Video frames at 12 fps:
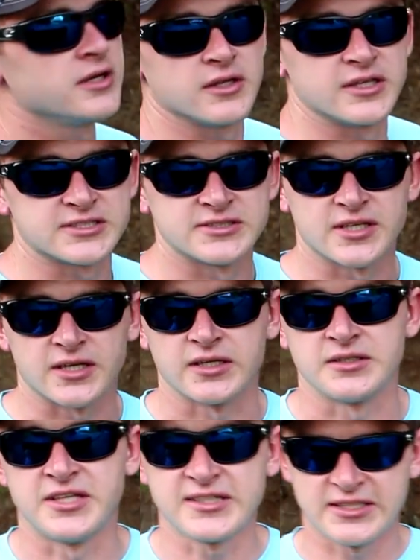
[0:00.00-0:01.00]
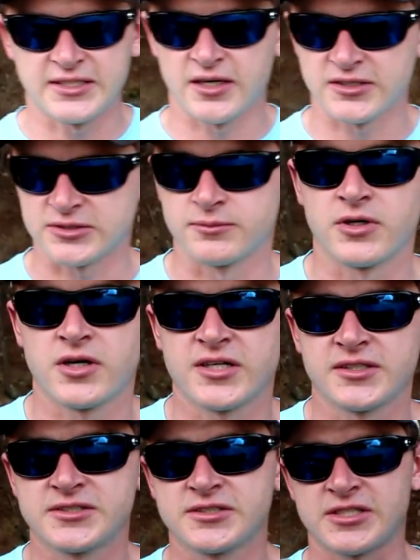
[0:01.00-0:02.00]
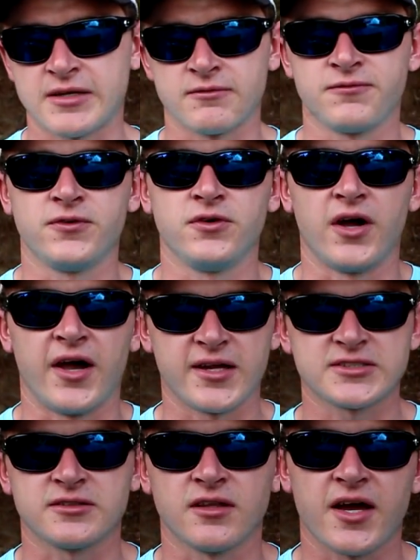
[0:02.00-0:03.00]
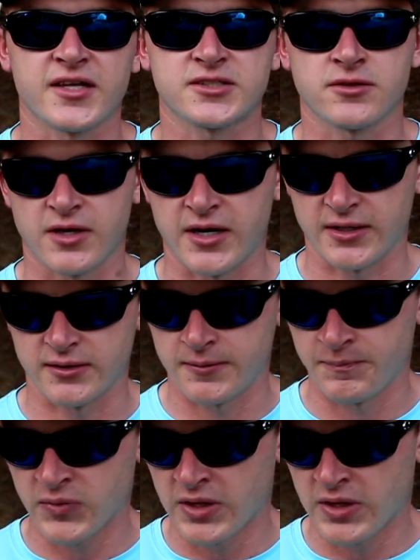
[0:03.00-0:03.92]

This is a Dixie Custom Rod 7 foot X glass cranking.